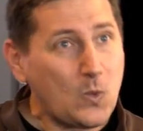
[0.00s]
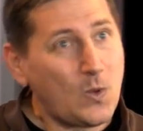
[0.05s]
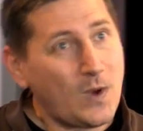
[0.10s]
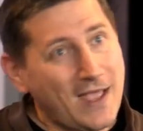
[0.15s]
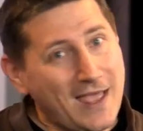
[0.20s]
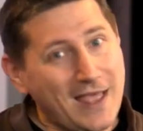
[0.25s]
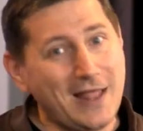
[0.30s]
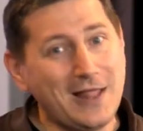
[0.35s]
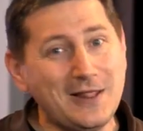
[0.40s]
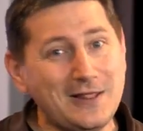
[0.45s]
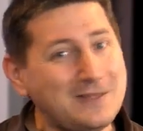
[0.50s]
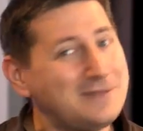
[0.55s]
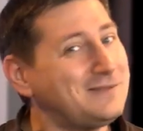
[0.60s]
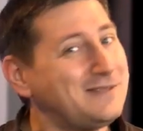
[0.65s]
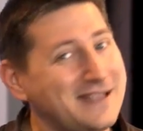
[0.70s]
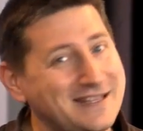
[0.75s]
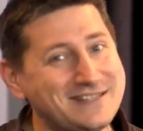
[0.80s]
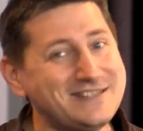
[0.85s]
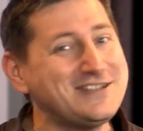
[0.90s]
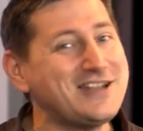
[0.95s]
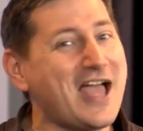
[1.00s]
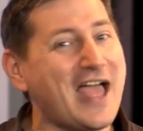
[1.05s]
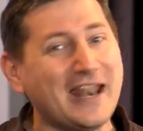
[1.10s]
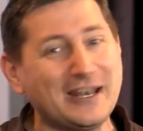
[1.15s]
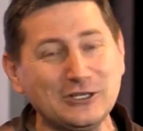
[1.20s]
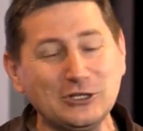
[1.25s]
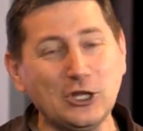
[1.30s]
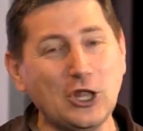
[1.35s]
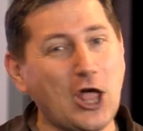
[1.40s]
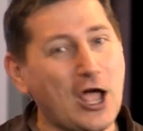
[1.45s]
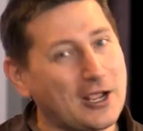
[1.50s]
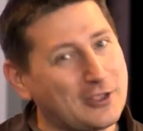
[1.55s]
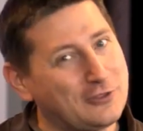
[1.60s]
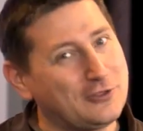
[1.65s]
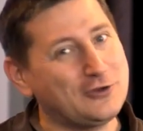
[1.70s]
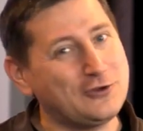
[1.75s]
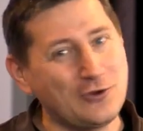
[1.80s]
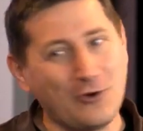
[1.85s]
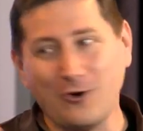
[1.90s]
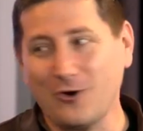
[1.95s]
Well, let's not lock
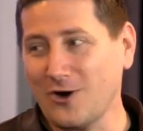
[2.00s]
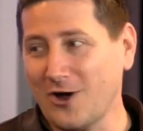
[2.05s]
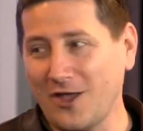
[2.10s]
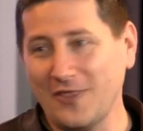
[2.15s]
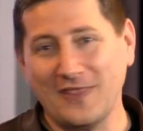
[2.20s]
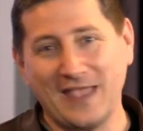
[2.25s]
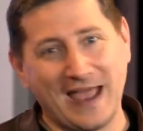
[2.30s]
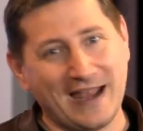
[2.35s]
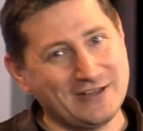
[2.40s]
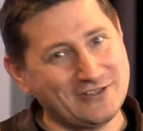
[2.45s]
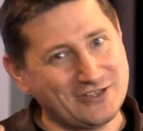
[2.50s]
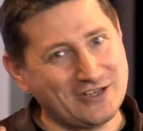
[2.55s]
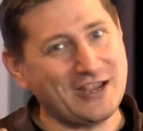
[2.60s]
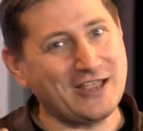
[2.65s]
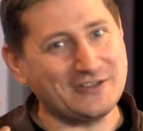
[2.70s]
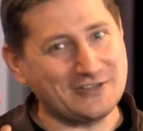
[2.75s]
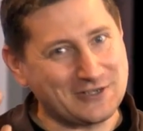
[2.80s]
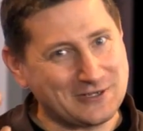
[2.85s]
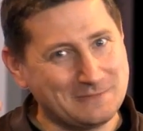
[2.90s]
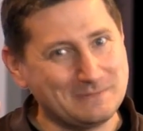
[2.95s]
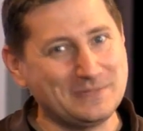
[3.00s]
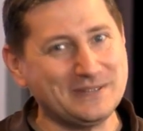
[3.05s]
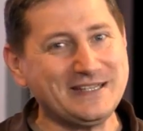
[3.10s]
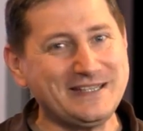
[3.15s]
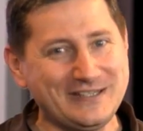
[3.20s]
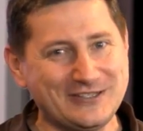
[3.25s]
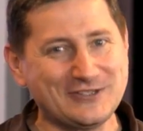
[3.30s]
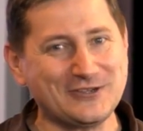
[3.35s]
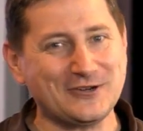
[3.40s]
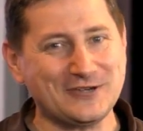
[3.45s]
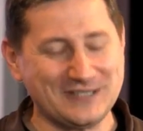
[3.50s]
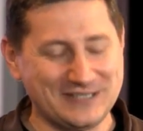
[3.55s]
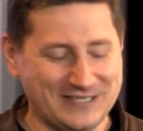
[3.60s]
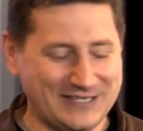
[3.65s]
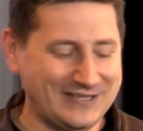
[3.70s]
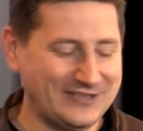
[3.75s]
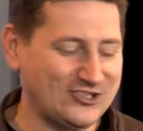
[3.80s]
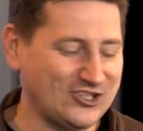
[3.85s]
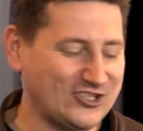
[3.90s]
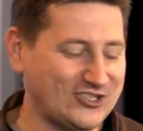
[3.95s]
the door on that as a, as a complete
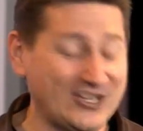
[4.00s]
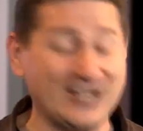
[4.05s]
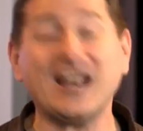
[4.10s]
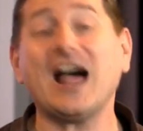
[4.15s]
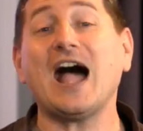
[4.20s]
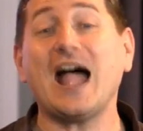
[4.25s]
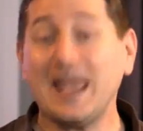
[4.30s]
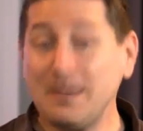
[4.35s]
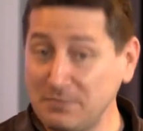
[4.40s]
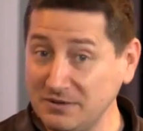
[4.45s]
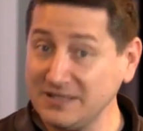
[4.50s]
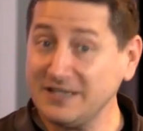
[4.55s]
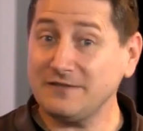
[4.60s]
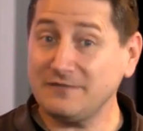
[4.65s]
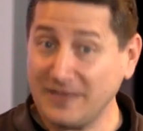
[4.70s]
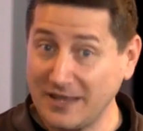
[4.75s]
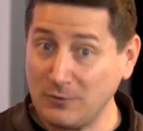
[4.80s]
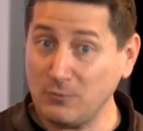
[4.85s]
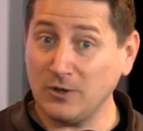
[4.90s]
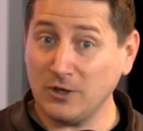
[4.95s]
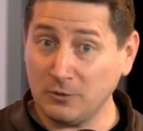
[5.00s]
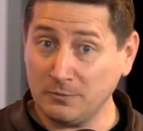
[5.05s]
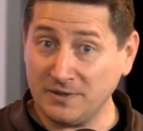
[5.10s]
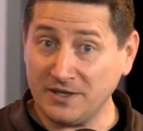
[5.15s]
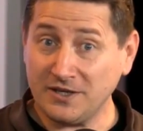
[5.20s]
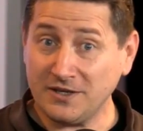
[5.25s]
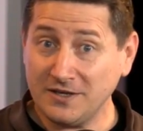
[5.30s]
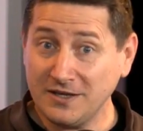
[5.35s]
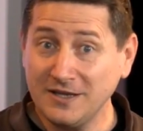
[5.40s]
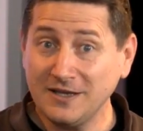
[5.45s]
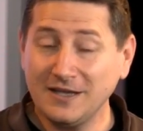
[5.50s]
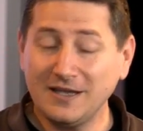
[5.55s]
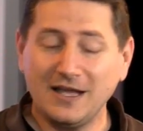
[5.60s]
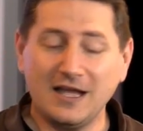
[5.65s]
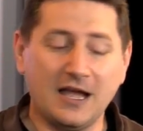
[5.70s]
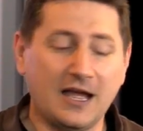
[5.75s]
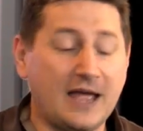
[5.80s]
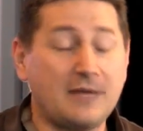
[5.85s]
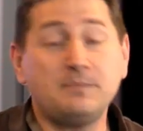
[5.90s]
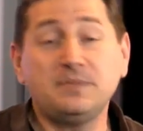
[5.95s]
certainty just yet. I believe they will be.
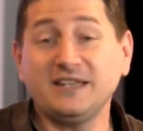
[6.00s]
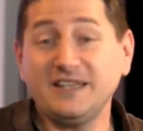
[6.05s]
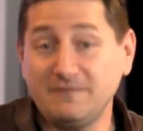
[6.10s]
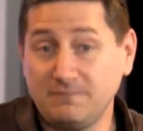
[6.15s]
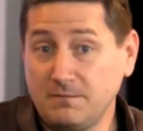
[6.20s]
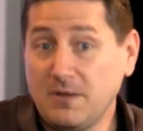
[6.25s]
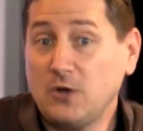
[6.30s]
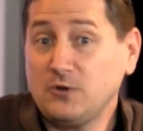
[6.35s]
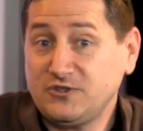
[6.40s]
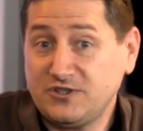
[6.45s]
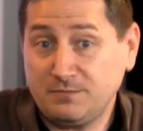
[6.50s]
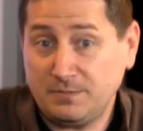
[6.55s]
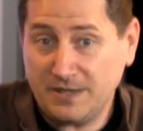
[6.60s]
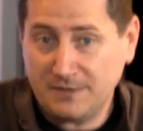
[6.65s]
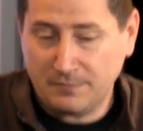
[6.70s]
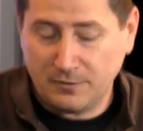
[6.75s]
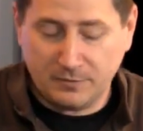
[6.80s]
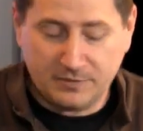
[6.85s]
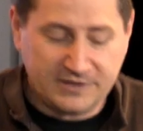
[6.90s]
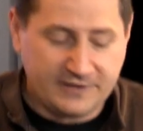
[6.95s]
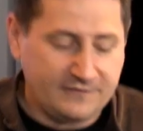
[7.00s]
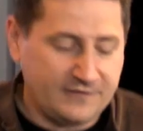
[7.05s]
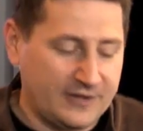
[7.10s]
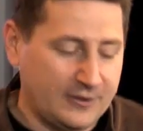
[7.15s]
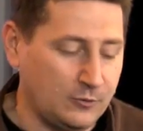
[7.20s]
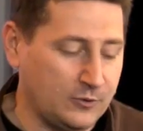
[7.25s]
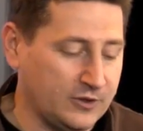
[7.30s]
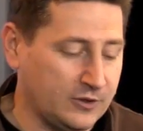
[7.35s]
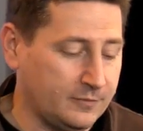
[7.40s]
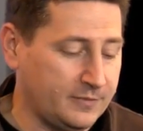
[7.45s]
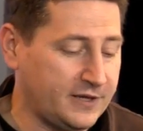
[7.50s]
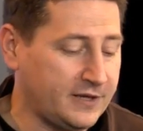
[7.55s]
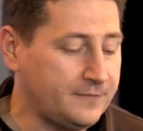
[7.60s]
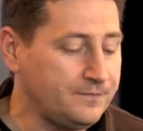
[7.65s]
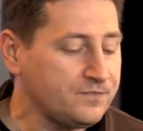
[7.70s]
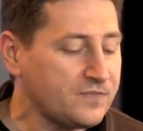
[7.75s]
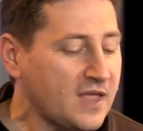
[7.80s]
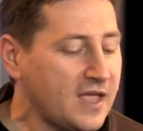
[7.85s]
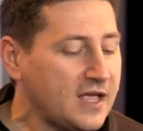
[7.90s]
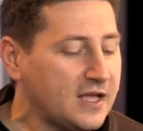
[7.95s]
Uh, I believe most people believe they will
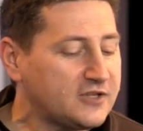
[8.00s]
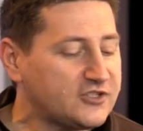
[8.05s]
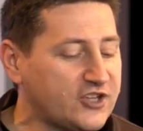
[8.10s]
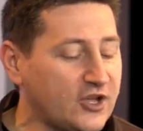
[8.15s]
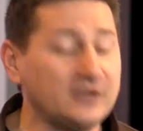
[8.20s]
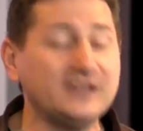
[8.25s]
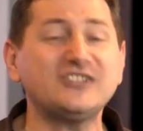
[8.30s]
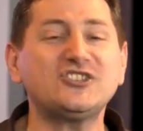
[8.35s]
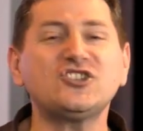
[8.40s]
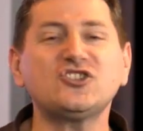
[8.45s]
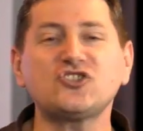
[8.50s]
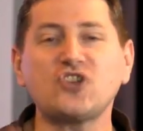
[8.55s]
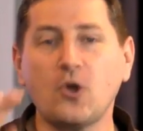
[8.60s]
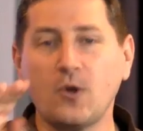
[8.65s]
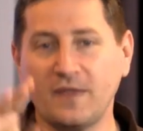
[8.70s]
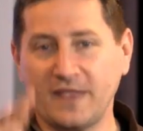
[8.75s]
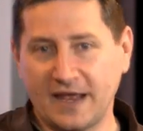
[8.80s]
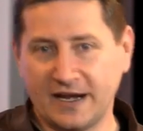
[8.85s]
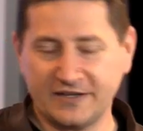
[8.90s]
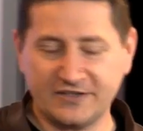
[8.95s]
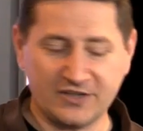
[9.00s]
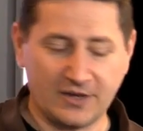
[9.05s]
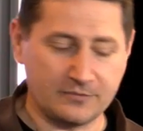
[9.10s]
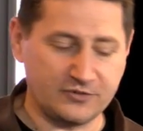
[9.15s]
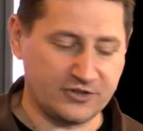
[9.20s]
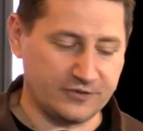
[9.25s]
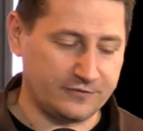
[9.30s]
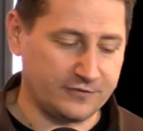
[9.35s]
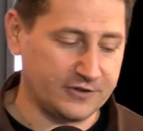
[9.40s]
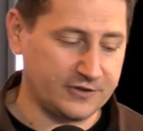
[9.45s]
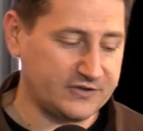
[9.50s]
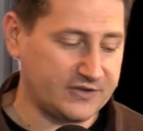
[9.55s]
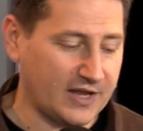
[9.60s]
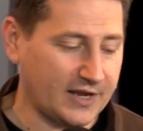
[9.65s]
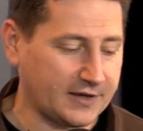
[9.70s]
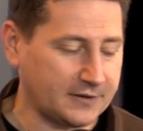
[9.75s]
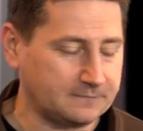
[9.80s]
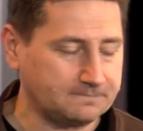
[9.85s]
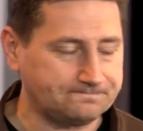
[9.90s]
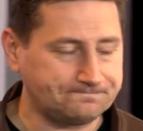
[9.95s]
be. So let's just go on that assumption for a
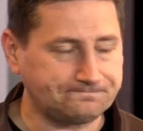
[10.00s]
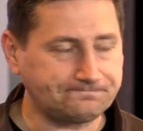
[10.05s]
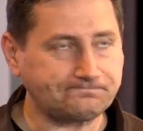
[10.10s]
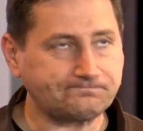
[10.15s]
second.